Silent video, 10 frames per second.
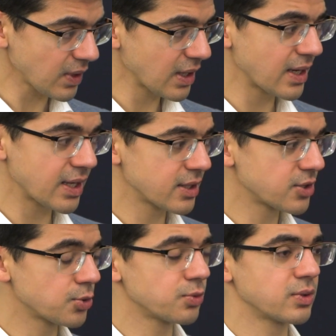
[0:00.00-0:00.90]
and I think
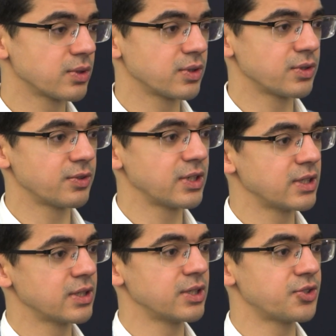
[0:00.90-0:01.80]
2
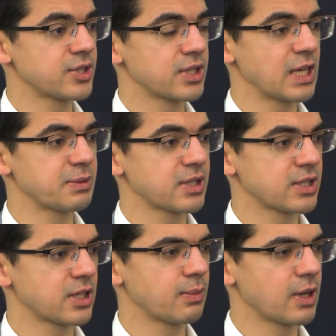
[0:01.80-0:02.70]
really interesting games are
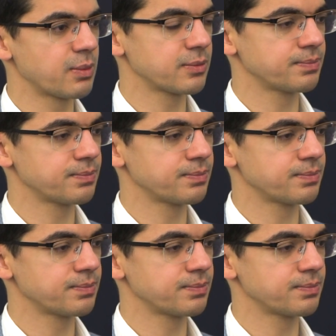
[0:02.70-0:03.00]
still coming up.